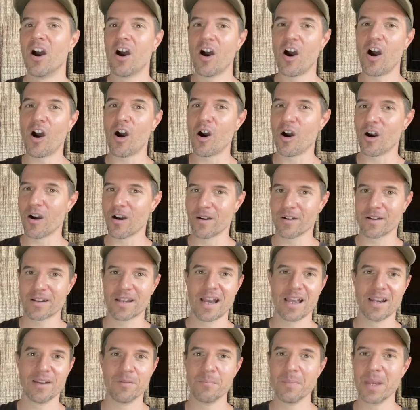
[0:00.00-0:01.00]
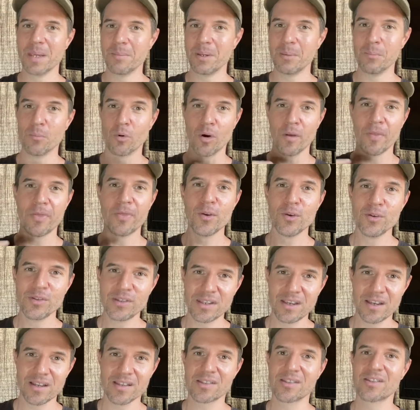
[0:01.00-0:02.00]
are kind of maybe more
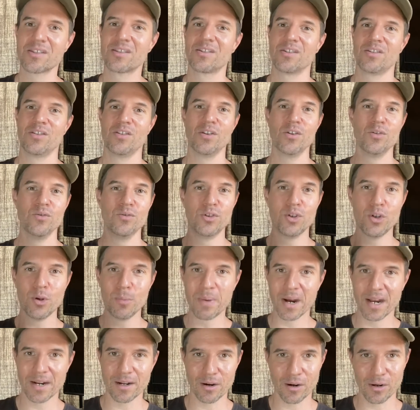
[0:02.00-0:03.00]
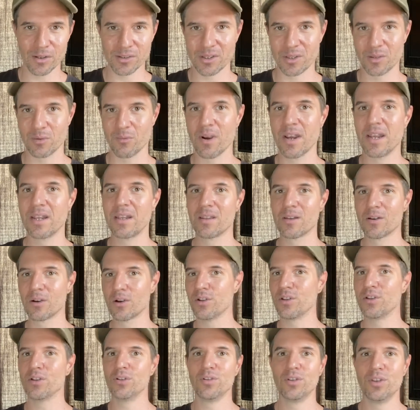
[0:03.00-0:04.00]
enthusiasts, you do binaurals on the regular,
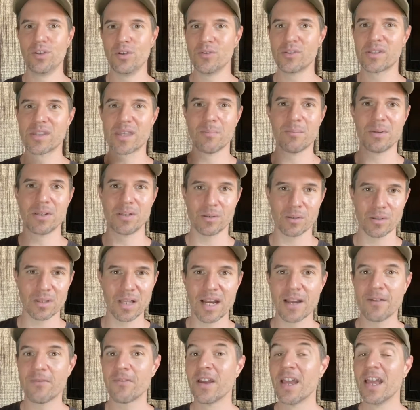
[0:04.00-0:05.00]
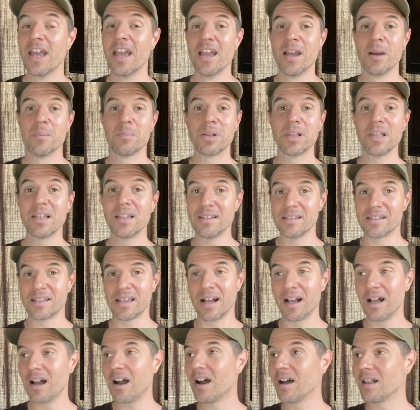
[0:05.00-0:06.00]
you use them in your life, please
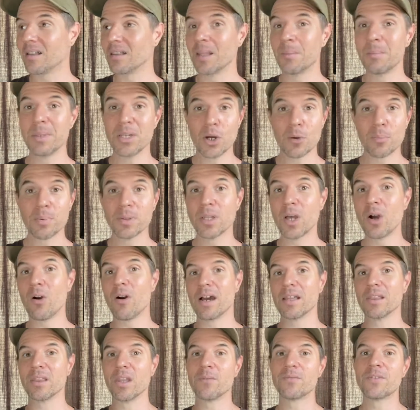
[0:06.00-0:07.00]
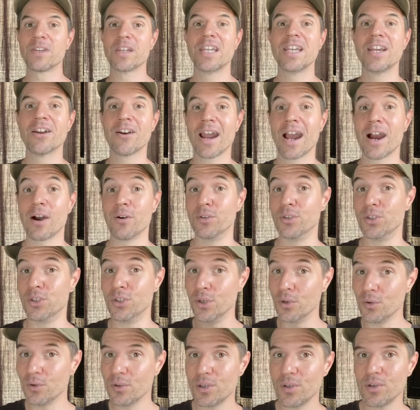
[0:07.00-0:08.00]
uh, let me know below. I'd love to hear how
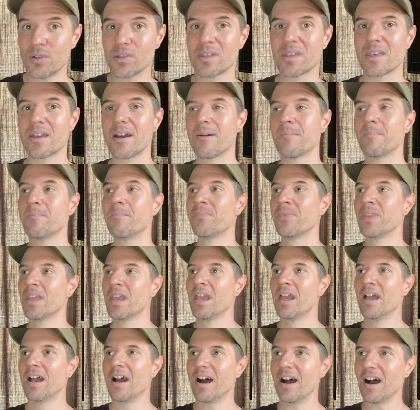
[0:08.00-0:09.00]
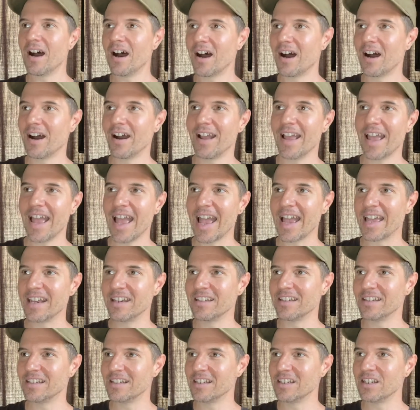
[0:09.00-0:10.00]
you use them. Uh,
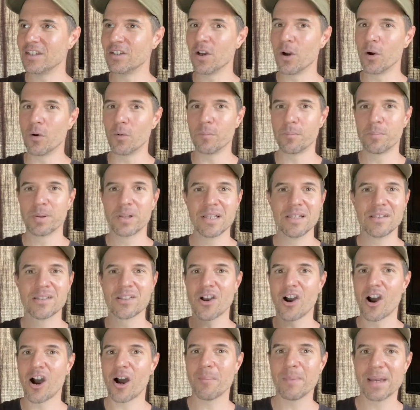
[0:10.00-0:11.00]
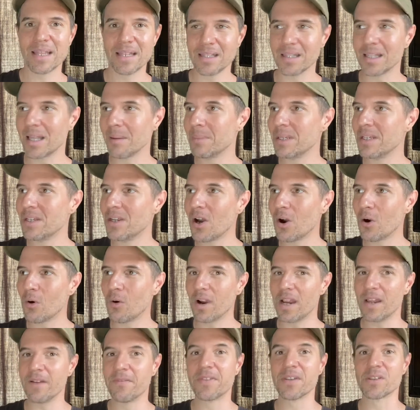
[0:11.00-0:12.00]
and, you know, please comment, let me know
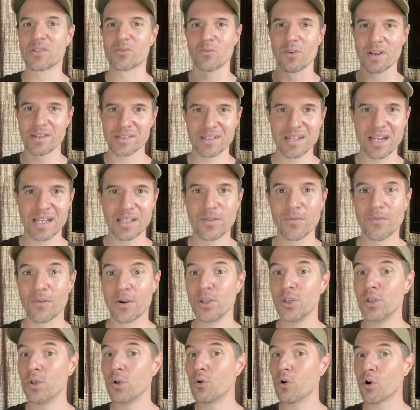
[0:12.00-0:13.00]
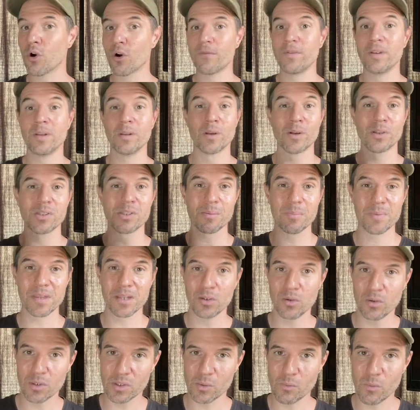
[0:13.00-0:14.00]
if this resonates for you or if you learned something
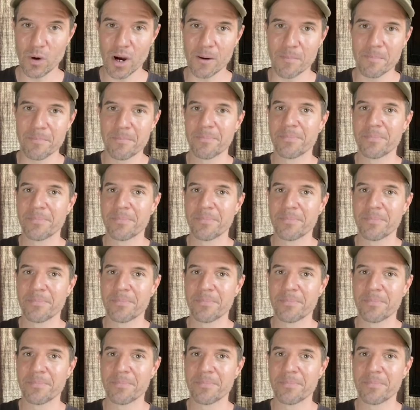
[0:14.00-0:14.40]
new as well.